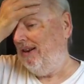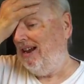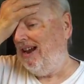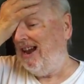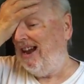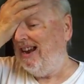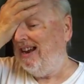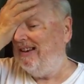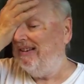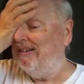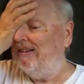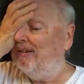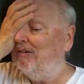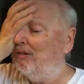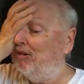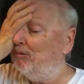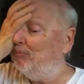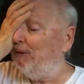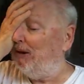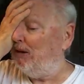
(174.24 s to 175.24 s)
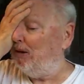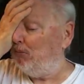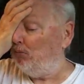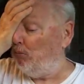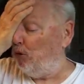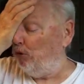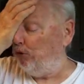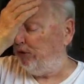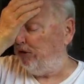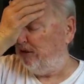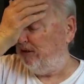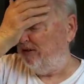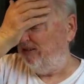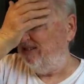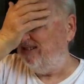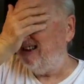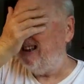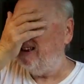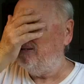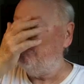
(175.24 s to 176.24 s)
I spent
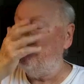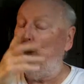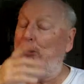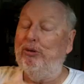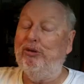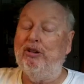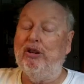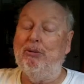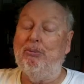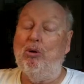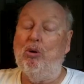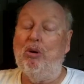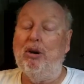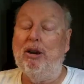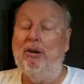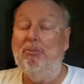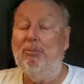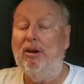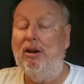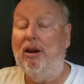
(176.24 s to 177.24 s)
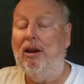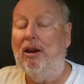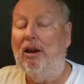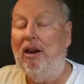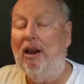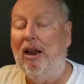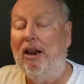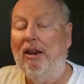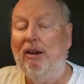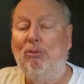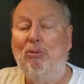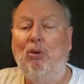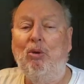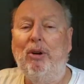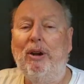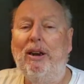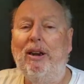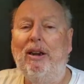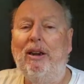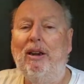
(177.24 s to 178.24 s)
not most of the morning, but a lot of the
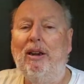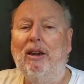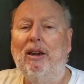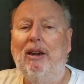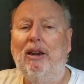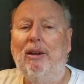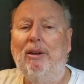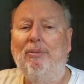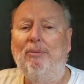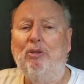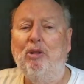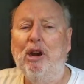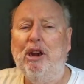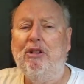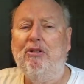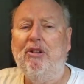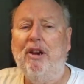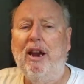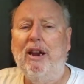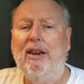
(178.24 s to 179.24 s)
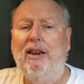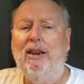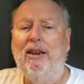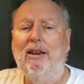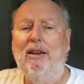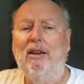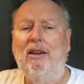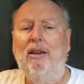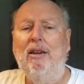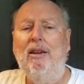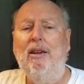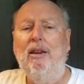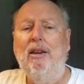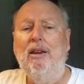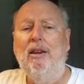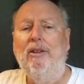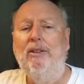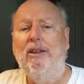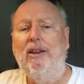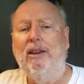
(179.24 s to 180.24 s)
morning recreating
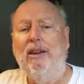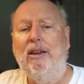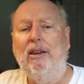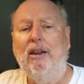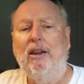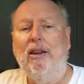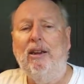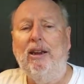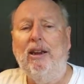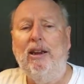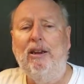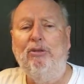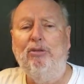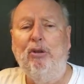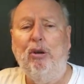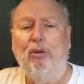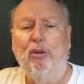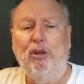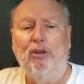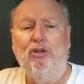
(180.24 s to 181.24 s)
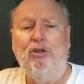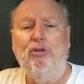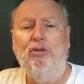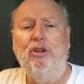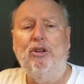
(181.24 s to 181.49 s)
the intro that you